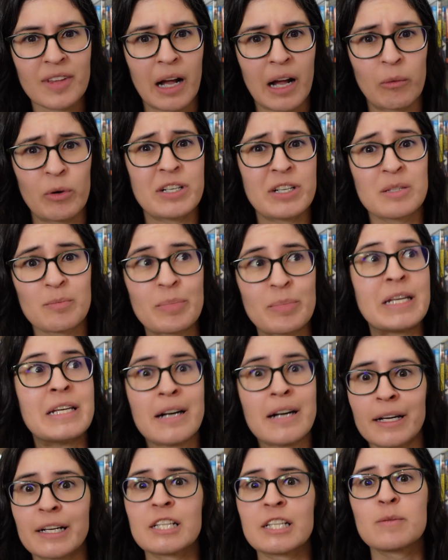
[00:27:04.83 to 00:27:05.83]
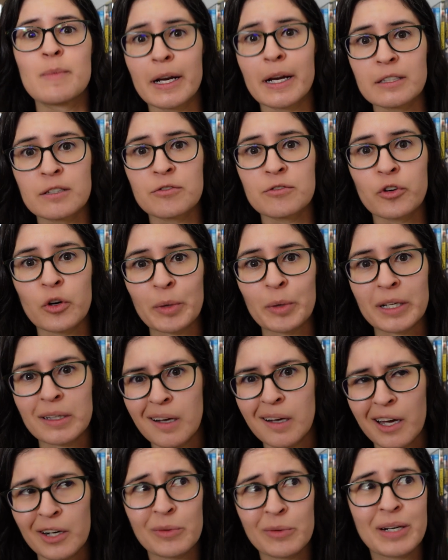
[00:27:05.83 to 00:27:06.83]
I want it to be unexpected for me.
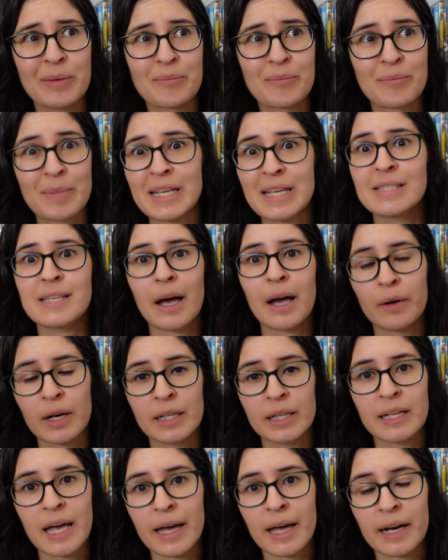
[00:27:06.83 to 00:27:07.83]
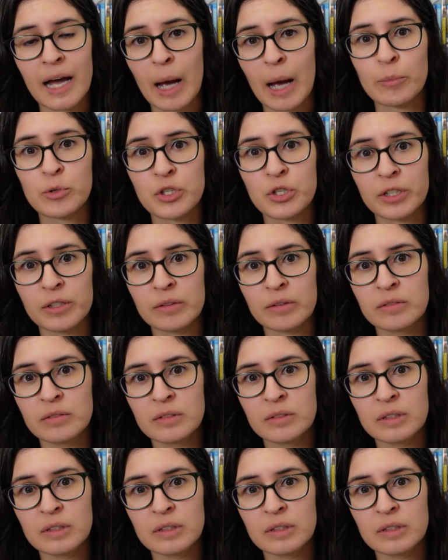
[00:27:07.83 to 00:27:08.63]
I don't want to miss out on that option